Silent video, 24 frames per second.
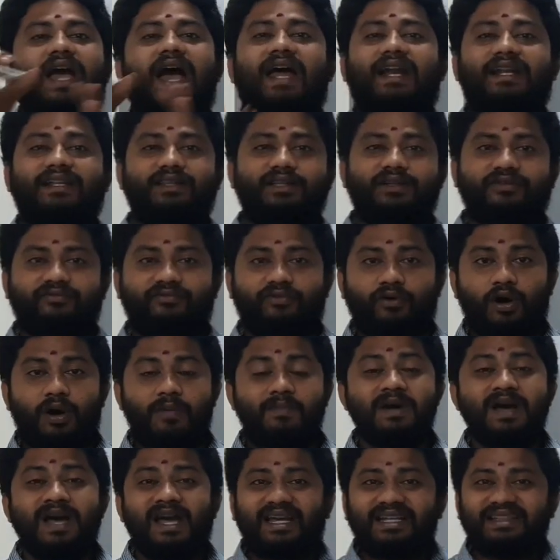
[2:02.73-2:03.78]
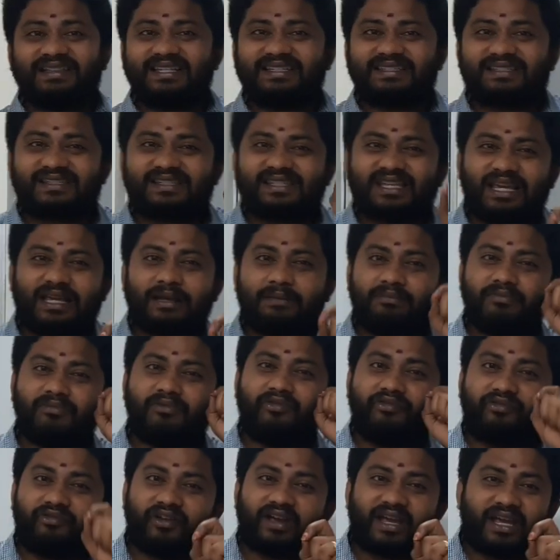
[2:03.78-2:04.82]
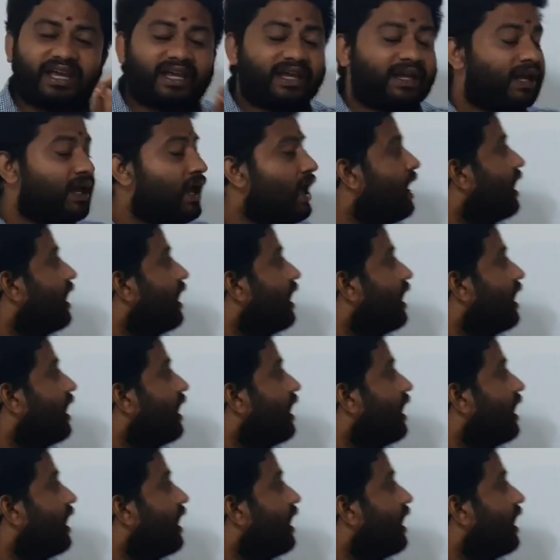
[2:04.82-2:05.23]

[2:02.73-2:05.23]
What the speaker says: another form in the same way.